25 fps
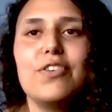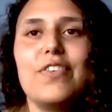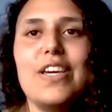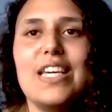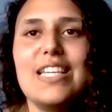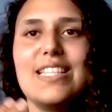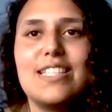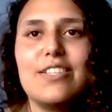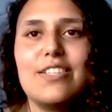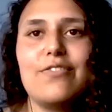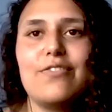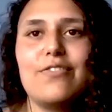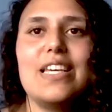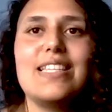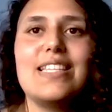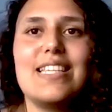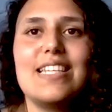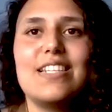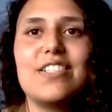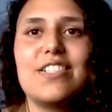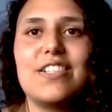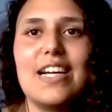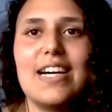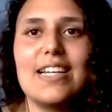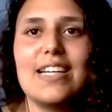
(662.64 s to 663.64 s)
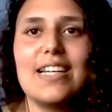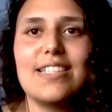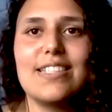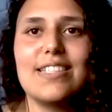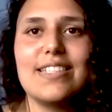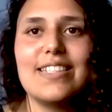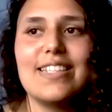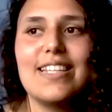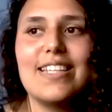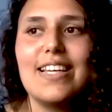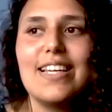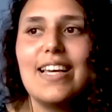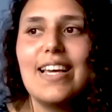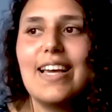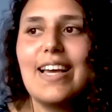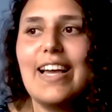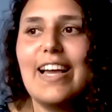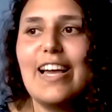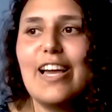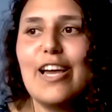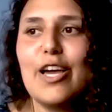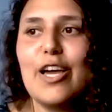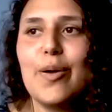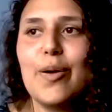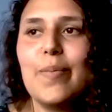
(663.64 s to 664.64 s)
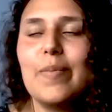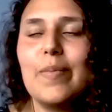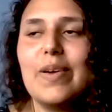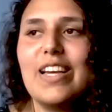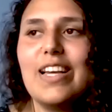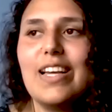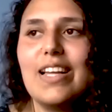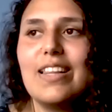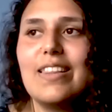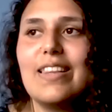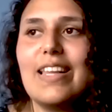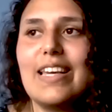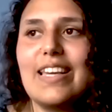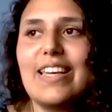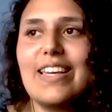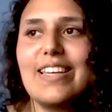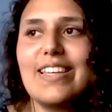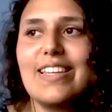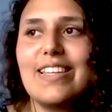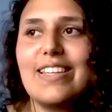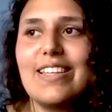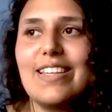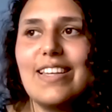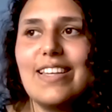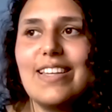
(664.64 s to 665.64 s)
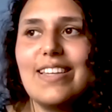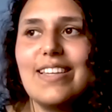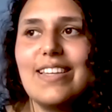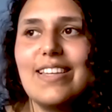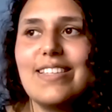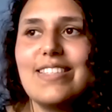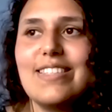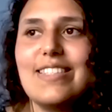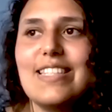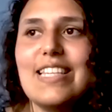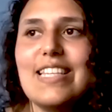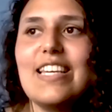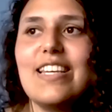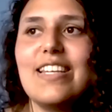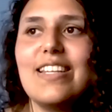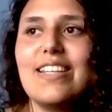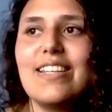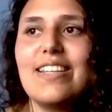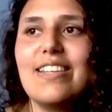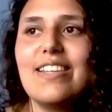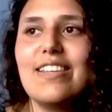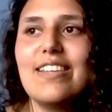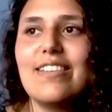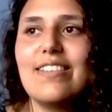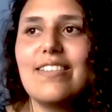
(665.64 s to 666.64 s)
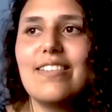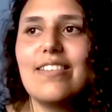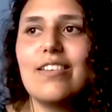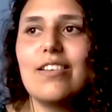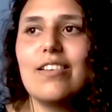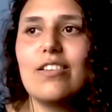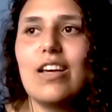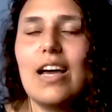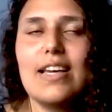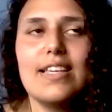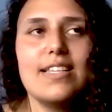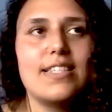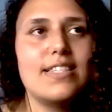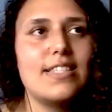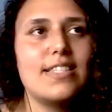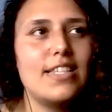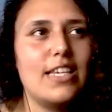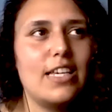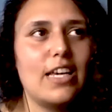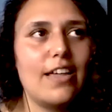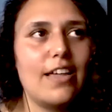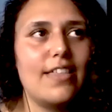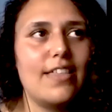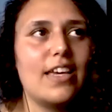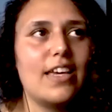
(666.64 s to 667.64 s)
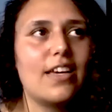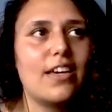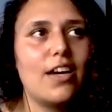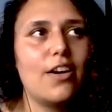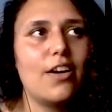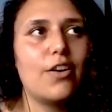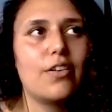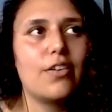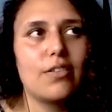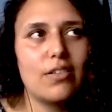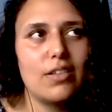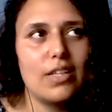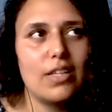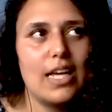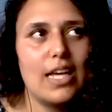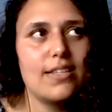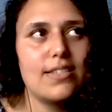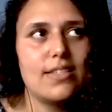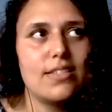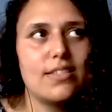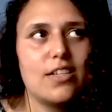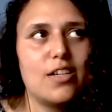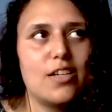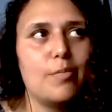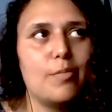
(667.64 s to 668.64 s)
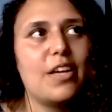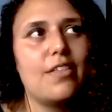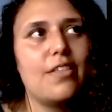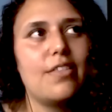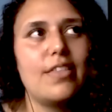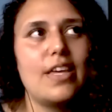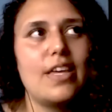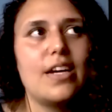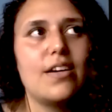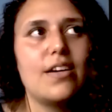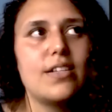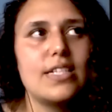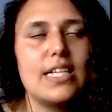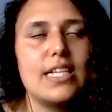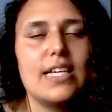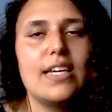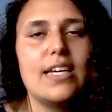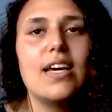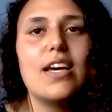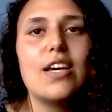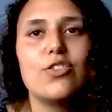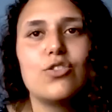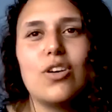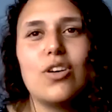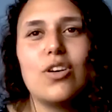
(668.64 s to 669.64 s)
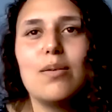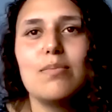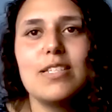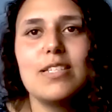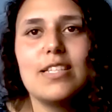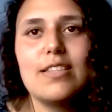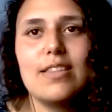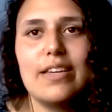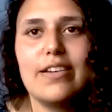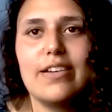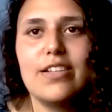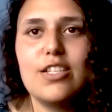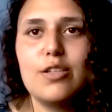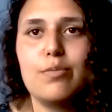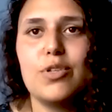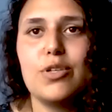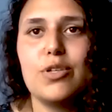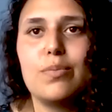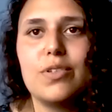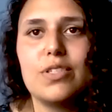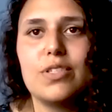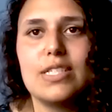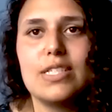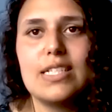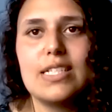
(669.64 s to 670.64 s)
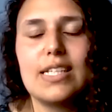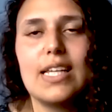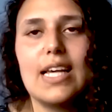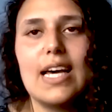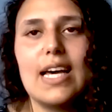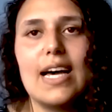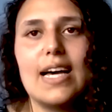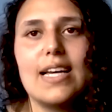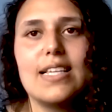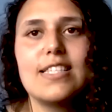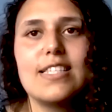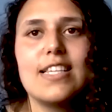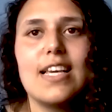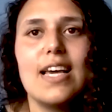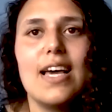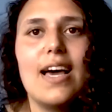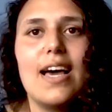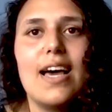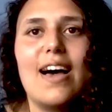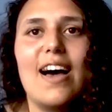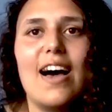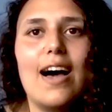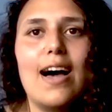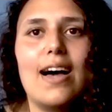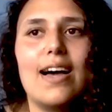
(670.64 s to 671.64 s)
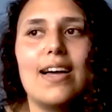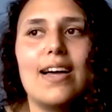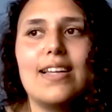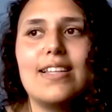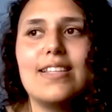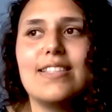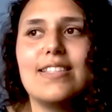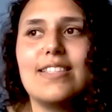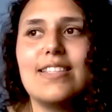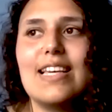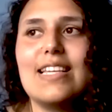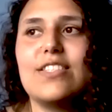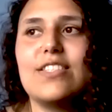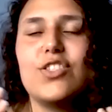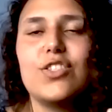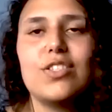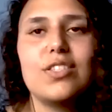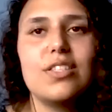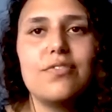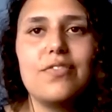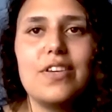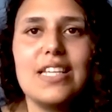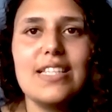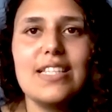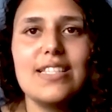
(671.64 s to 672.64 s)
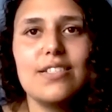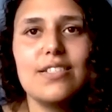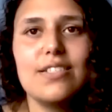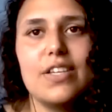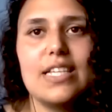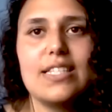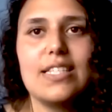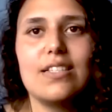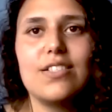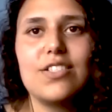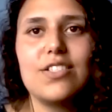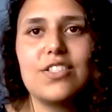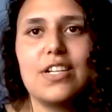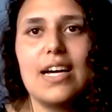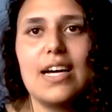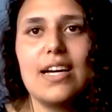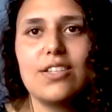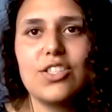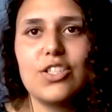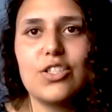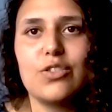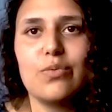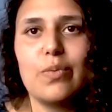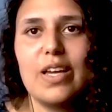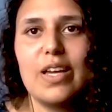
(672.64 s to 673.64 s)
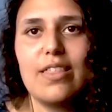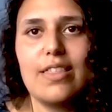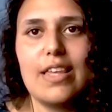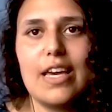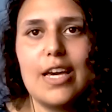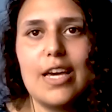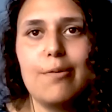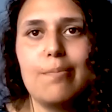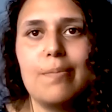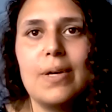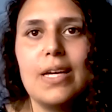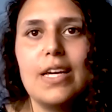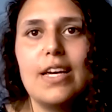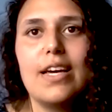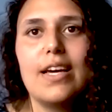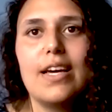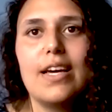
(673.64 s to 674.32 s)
face-to-face interaction. I think our classes are about 30, so up to 30 pupils in a class, and it's just the face-to-face interaction with them.